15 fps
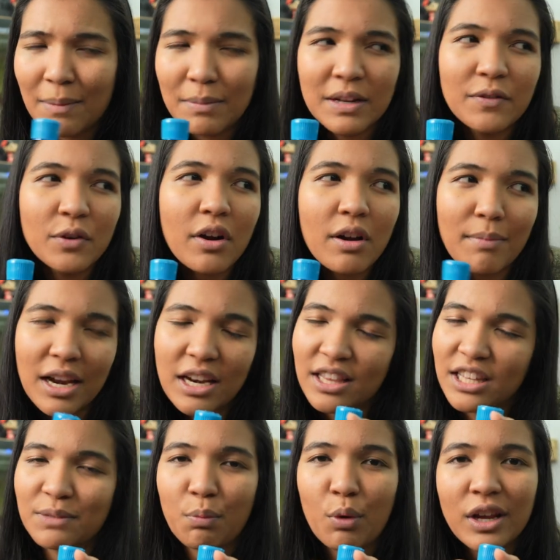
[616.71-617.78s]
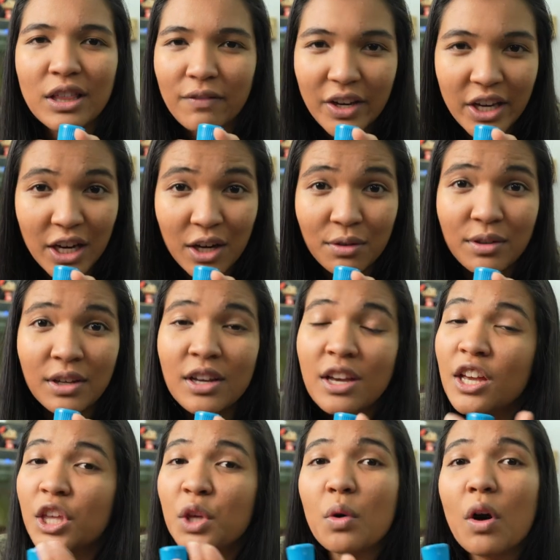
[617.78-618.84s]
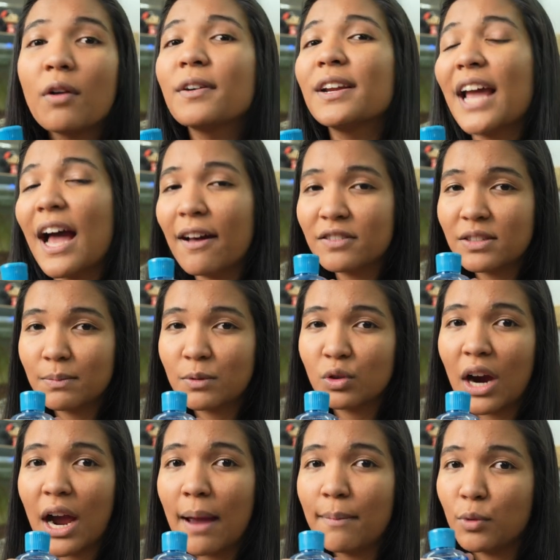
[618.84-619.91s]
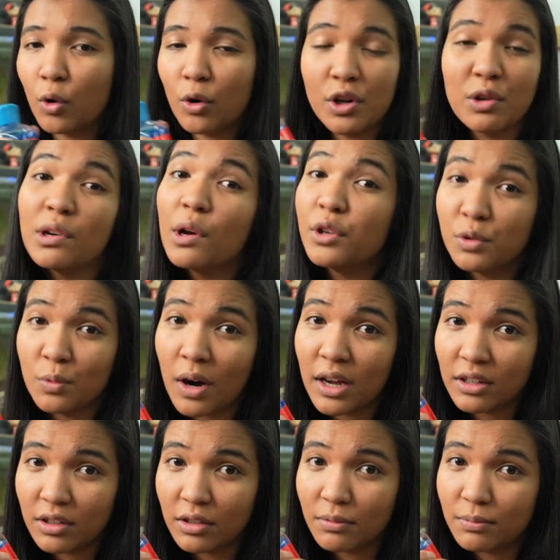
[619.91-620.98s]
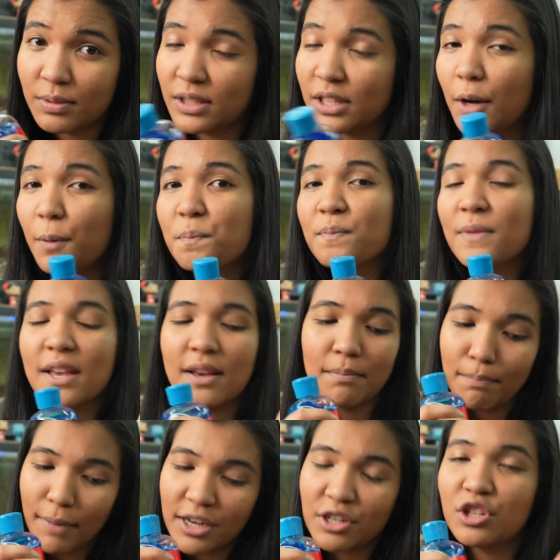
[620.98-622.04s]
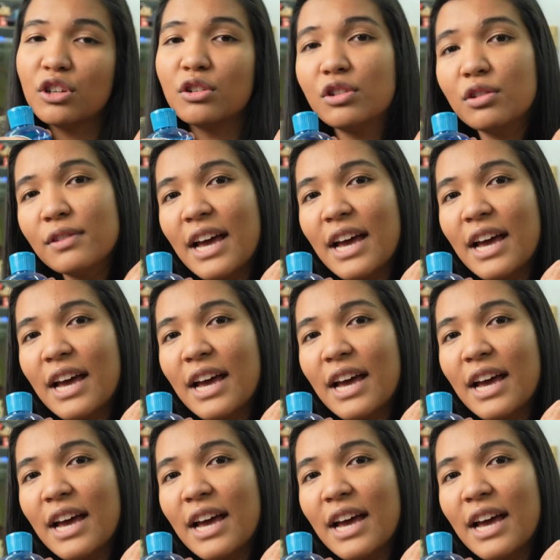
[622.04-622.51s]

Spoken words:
I mean, if you already made it to this point in the video, you already have subscribed or you know you want to, so make sure you do